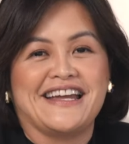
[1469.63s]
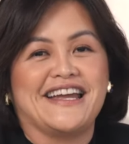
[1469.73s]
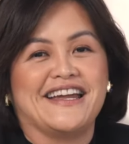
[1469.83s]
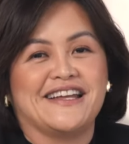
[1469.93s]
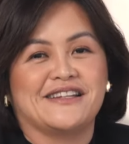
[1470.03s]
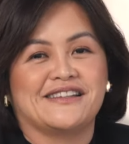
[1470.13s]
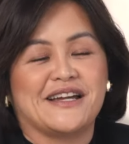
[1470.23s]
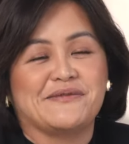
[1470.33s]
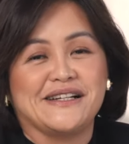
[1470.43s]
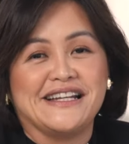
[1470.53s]
and
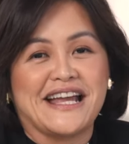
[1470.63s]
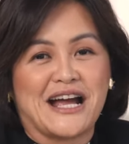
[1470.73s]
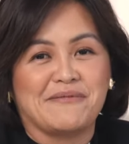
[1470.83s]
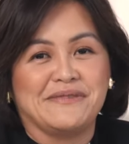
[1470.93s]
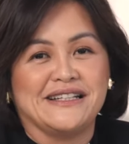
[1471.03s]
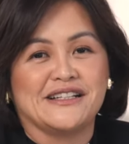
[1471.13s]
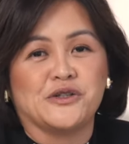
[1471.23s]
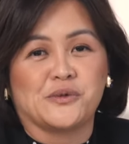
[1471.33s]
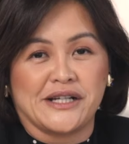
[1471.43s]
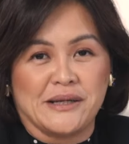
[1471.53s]
I'm really happy that
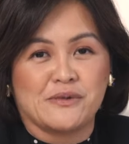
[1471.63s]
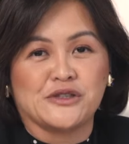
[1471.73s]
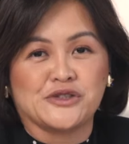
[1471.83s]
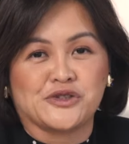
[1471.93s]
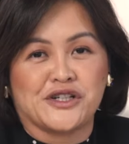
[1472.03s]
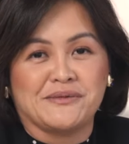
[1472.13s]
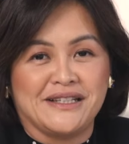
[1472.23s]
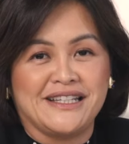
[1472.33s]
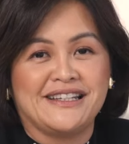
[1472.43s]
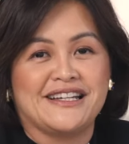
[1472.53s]
you were able to join
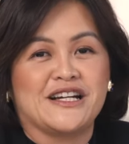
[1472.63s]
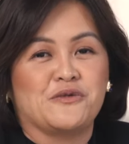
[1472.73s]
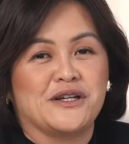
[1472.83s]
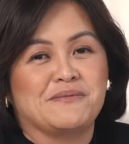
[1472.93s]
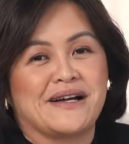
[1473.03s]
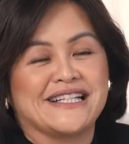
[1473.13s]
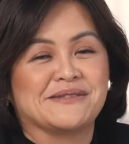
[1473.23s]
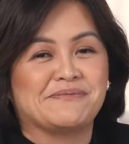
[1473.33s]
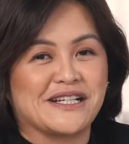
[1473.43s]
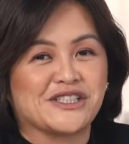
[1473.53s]
me with my
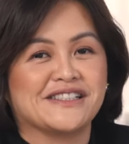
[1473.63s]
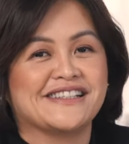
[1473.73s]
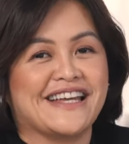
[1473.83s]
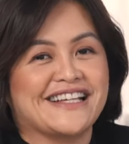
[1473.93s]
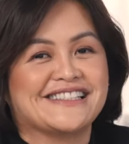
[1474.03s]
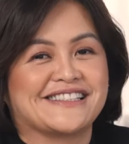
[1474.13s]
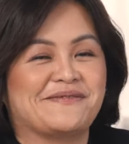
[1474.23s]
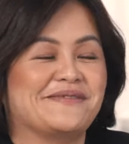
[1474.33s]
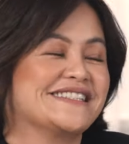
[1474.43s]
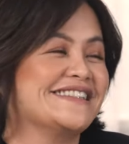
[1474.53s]
special guest,
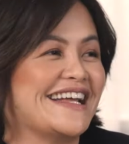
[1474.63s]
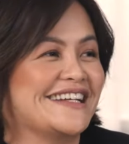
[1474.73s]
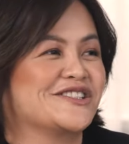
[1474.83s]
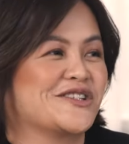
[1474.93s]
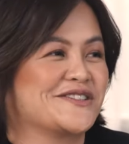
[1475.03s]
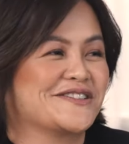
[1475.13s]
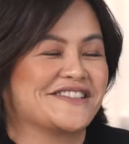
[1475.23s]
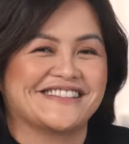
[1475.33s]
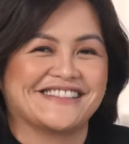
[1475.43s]
Miss Lana Johnson.